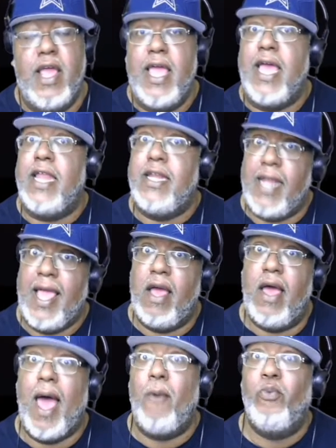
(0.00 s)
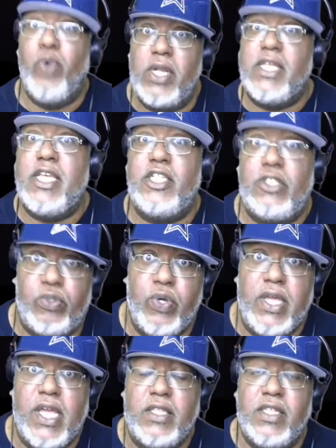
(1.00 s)
And now I'm really
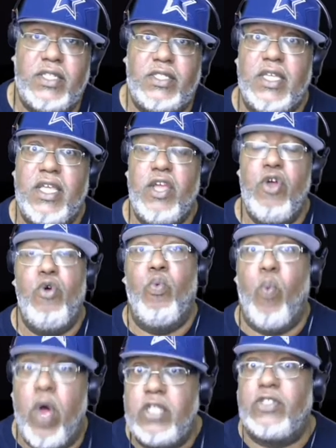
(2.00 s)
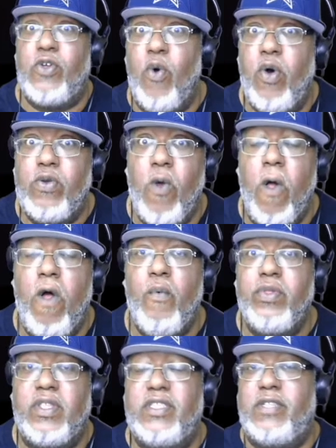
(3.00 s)
intrigued to see what's going on
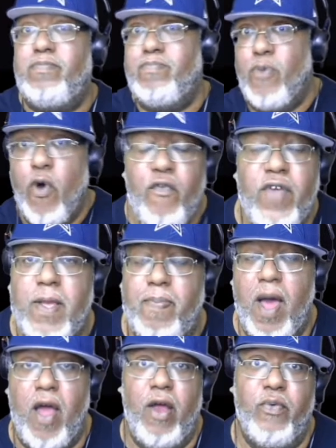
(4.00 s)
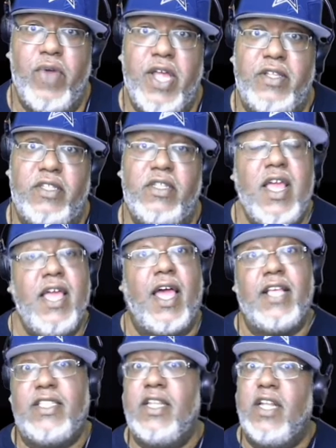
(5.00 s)
with this movie Power Rangers,
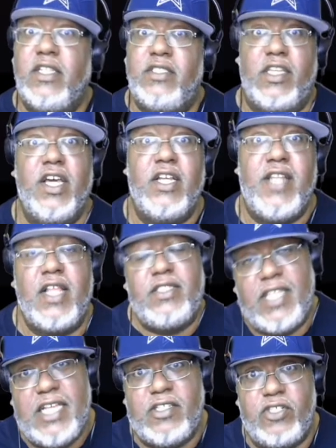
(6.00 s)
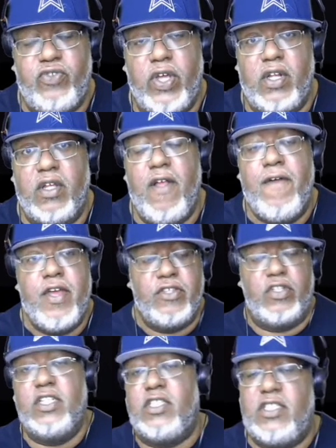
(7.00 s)
because it looked good in that teaser trailer. So this